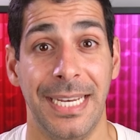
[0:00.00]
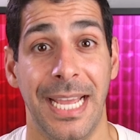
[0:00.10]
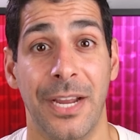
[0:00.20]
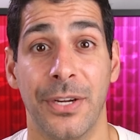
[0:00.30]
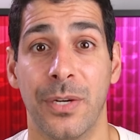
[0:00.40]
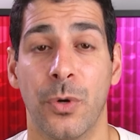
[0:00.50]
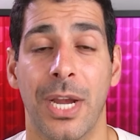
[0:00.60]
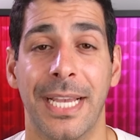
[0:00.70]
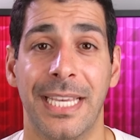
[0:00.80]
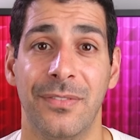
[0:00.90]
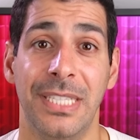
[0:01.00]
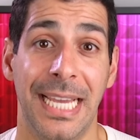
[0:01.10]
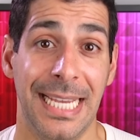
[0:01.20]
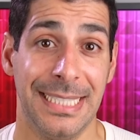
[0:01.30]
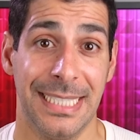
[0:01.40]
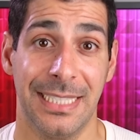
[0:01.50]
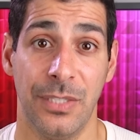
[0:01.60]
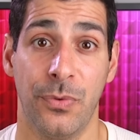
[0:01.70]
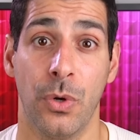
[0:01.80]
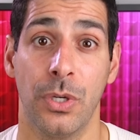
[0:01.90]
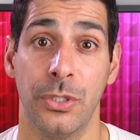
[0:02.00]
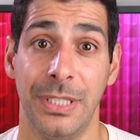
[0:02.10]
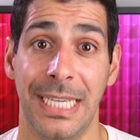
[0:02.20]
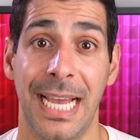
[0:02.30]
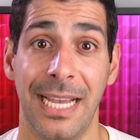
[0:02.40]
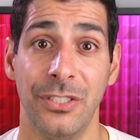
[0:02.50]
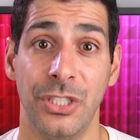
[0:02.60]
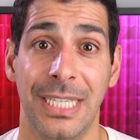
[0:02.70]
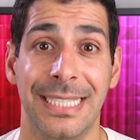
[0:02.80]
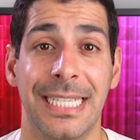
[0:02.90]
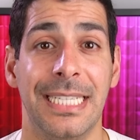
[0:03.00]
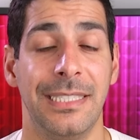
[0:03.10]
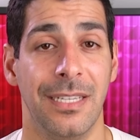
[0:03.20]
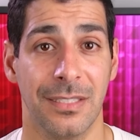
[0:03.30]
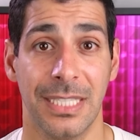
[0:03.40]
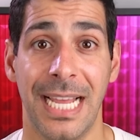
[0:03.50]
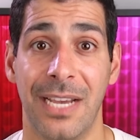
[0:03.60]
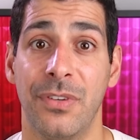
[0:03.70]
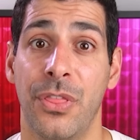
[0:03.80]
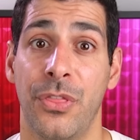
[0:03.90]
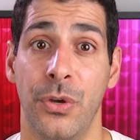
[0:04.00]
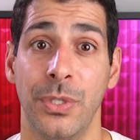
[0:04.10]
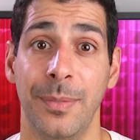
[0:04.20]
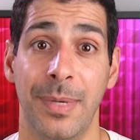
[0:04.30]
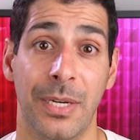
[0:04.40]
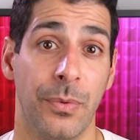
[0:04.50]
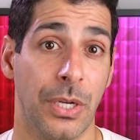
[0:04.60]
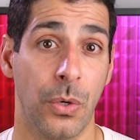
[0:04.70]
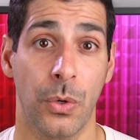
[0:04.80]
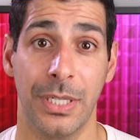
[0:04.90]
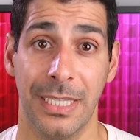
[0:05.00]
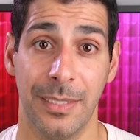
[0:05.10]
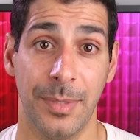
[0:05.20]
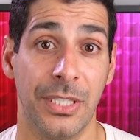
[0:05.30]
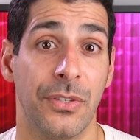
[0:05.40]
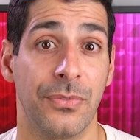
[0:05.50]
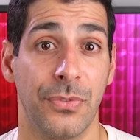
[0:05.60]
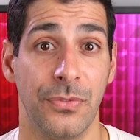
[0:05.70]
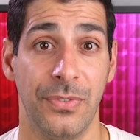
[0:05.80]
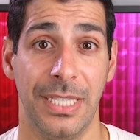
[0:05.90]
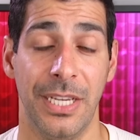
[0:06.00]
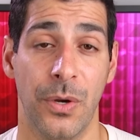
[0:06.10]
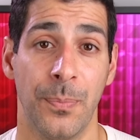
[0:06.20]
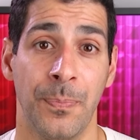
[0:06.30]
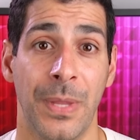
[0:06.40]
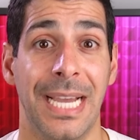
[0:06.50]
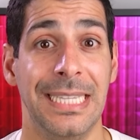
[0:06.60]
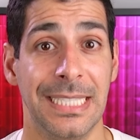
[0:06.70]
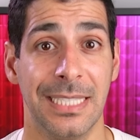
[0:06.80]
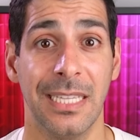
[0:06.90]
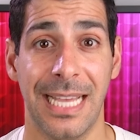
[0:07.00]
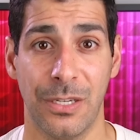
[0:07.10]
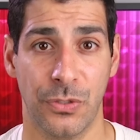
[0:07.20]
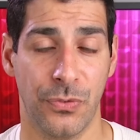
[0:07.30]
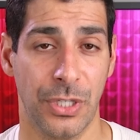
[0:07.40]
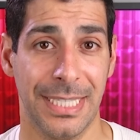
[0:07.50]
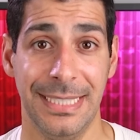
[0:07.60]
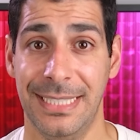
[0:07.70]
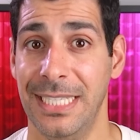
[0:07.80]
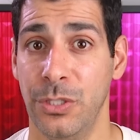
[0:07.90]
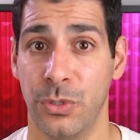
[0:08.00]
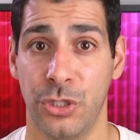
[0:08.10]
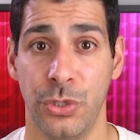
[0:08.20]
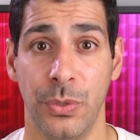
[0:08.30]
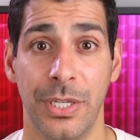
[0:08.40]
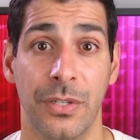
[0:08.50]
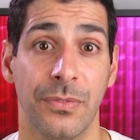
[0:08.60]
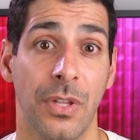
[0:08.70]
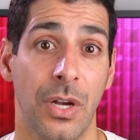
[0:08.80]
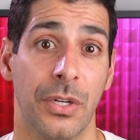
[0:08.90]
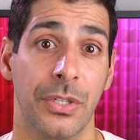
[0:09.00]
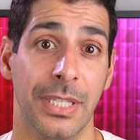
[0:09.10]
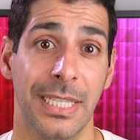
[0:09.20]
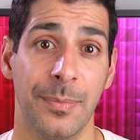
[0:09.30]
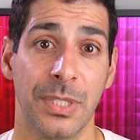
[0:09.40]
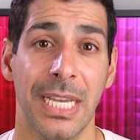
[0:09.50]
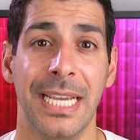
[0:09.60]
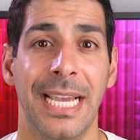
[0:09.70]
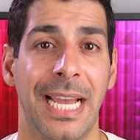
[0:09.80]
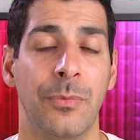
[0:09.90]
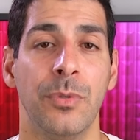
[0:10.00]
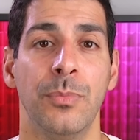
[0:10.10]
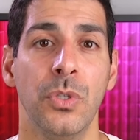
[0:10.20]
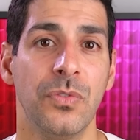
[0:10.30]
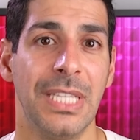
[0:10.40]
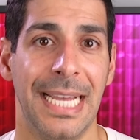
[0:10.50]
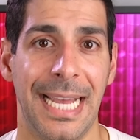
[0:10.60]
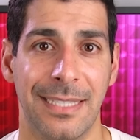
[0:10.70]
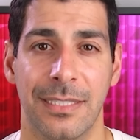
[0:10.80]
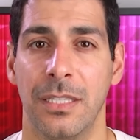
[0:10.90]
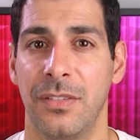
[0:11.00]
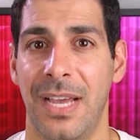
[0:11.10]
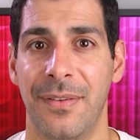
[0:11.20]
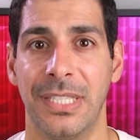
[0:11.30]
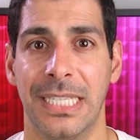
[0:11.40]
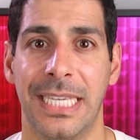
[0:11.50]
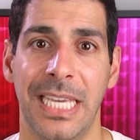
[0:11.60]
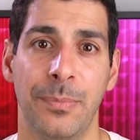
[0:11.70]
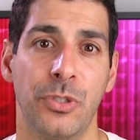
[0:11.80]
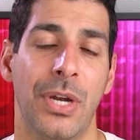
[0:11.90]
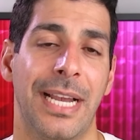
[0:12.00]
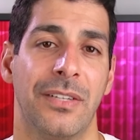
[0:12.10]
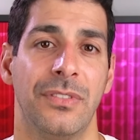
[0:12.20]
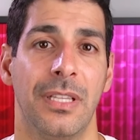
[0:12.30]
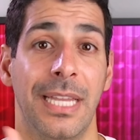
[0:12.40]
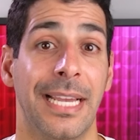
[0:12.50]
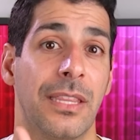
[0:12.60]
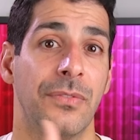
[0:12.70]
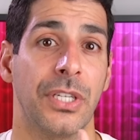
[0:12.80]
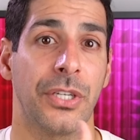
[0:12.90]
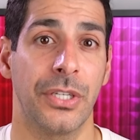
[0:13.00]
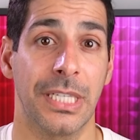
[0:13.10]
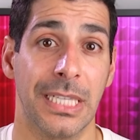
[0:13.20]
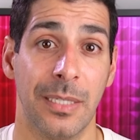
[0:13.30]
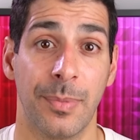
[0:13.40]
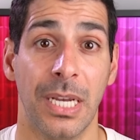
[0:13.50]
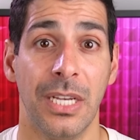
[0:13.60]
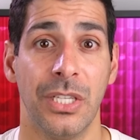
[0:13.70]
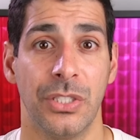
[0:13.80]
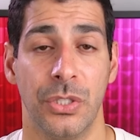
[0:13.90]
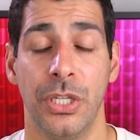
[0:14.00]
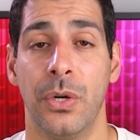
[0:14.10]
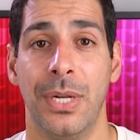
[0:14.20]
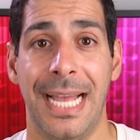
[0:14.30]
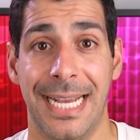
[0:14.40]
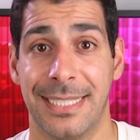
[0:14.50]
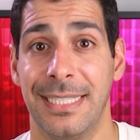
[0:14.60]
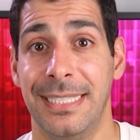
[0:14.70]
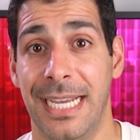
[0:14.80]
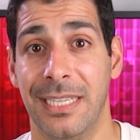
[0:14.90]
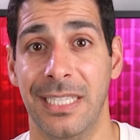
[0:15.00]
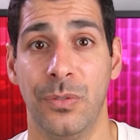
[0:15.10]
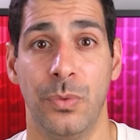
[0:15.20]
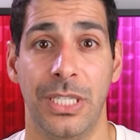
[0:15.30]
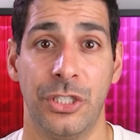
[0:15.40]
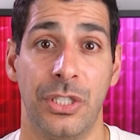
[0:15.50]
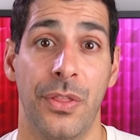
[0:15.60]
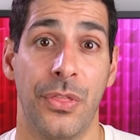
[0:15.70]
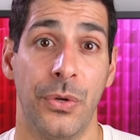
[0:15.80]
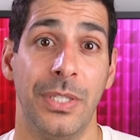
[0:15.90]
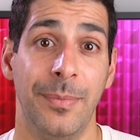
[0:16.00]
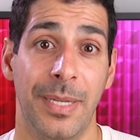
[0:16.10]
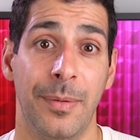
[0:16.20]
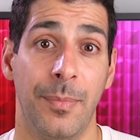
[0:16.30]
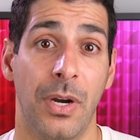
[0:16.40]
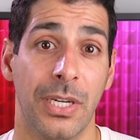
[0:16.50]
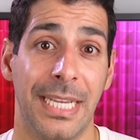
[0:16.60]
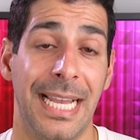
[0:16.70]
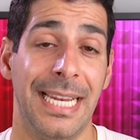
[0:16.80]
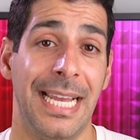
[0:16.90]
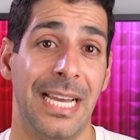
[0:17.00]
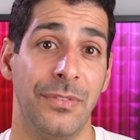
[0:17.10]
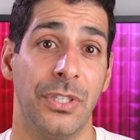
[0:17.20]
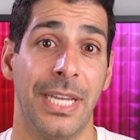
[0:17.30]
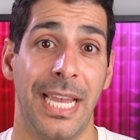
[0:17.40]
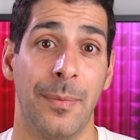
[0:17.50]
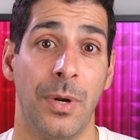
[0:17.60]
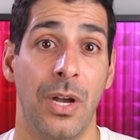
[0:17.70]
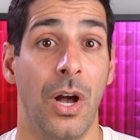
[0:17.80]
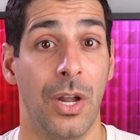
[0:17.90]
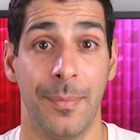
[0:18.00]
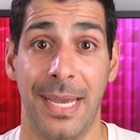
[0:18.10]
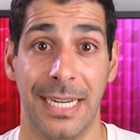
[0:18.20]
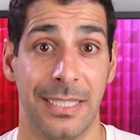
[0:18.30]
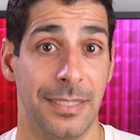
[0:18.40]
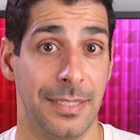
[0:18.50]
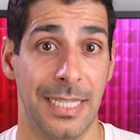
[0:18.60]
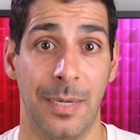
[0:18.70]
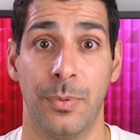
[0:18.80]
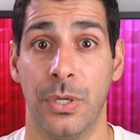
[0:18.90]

An area where I give the A6400 the edge is that it doesn't have a 30 minute recording limit for video. And this allows for continuous shooting of longer clips and removes the hassle of having to keep track of the length of the current clip so you don't accidentally reach the 30 minute mark and have your camera automatically stop